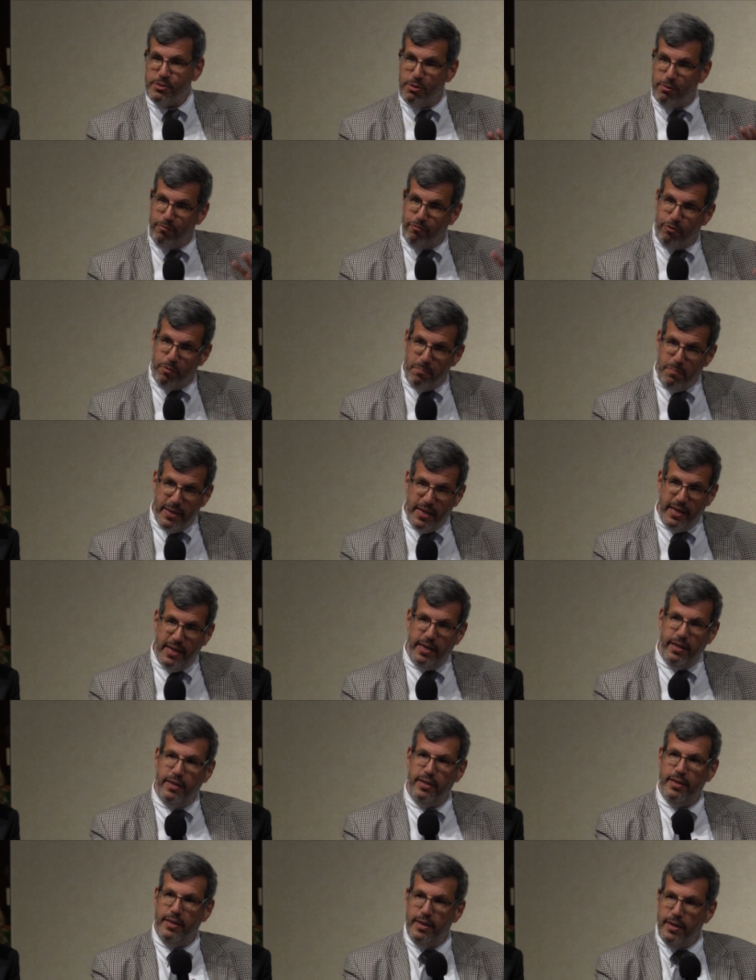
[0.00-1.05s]
So for
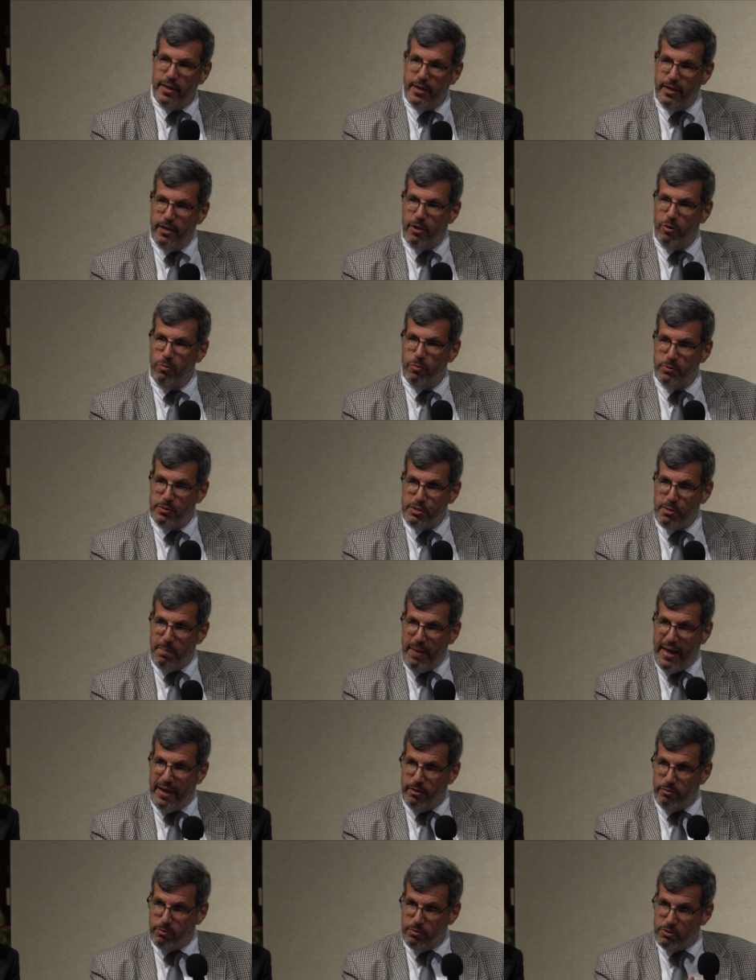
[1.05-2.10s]
me, it was
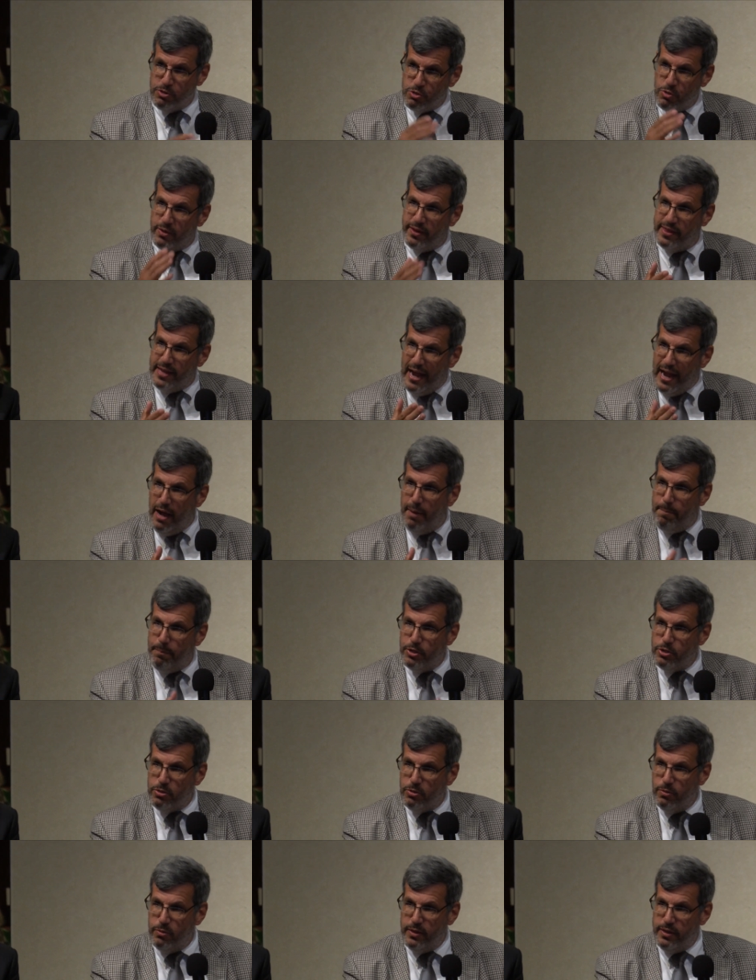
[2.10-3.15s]
about sort of the
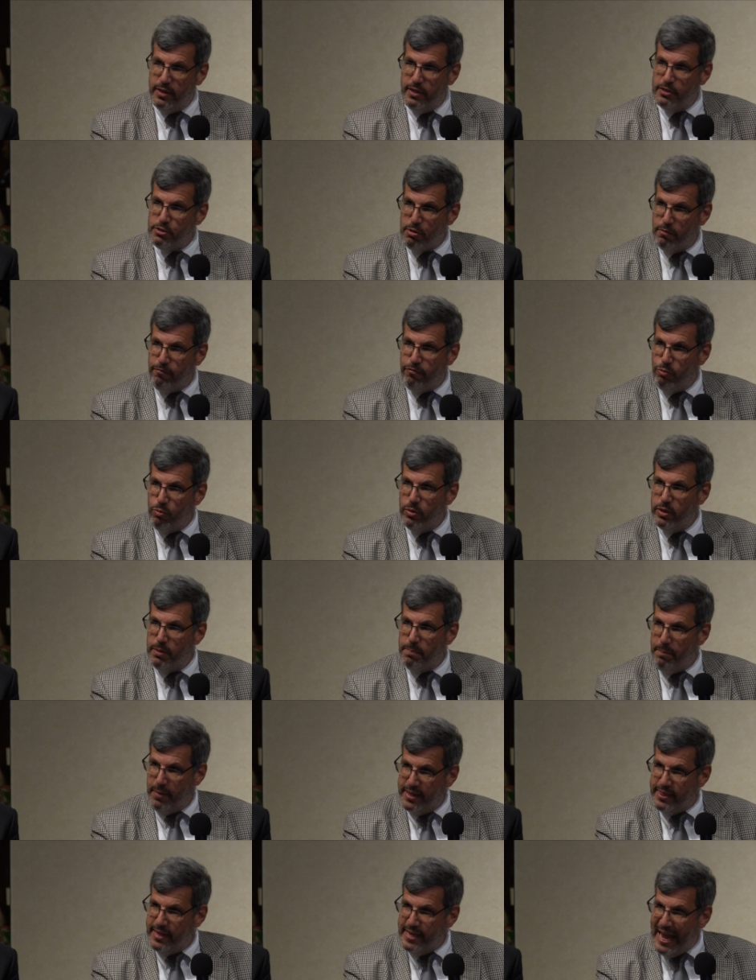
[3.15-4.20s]
opportunities afforded
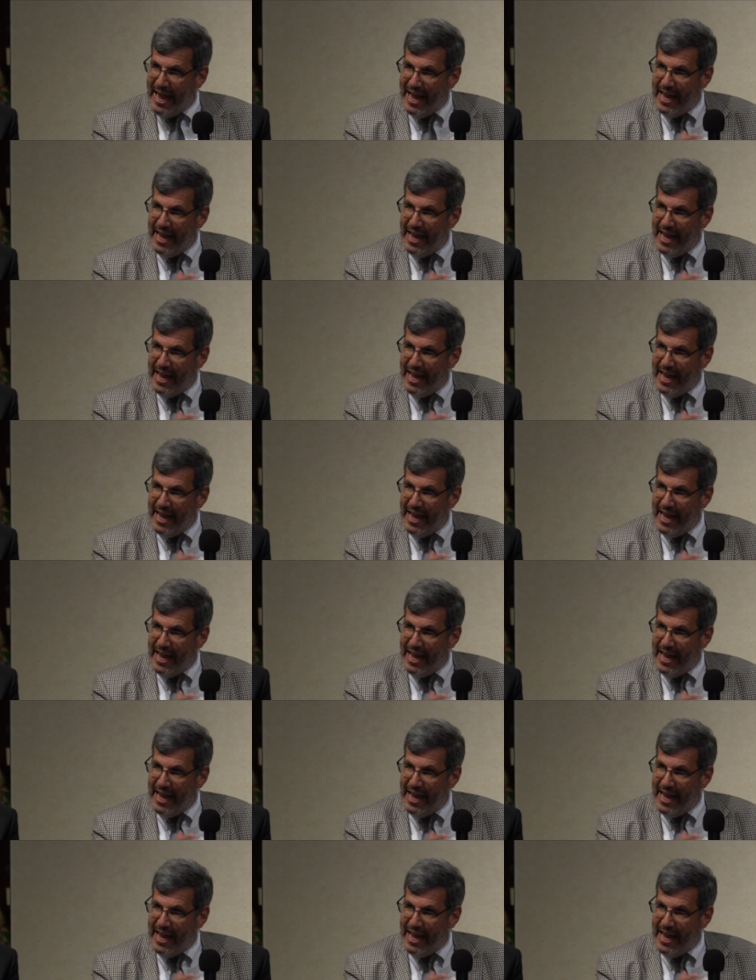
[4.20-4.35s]
by the